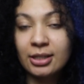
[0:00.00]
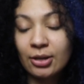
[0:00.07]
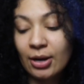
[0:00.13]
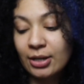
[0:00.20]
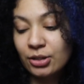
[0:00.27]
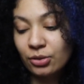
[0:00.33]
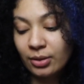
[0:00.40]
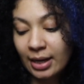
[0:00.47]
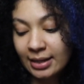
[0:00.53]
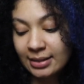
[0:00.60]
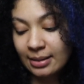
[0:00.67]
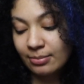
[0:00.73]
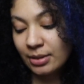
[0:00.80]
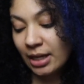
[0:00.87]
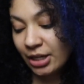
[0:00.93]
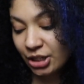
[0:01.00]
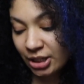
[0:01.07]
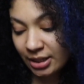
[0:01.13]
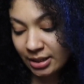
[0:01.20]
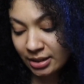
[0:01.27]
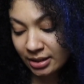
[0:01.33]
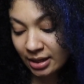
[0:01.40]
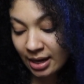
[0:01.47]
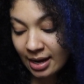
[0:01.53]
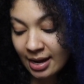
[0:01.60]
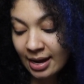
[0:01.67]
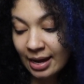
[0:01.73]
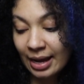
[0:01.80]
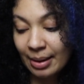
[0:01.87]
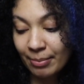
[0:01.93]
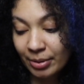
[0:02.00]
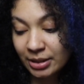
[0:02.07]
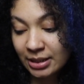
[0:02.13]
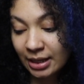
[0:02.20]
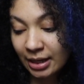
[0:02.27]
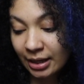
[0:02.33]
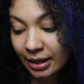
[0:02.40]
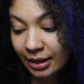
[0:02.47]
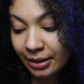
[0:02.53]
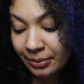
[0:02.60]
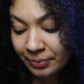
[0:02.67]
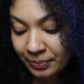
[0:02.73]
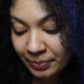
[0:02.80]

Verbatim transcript: so I do like Temptations in particular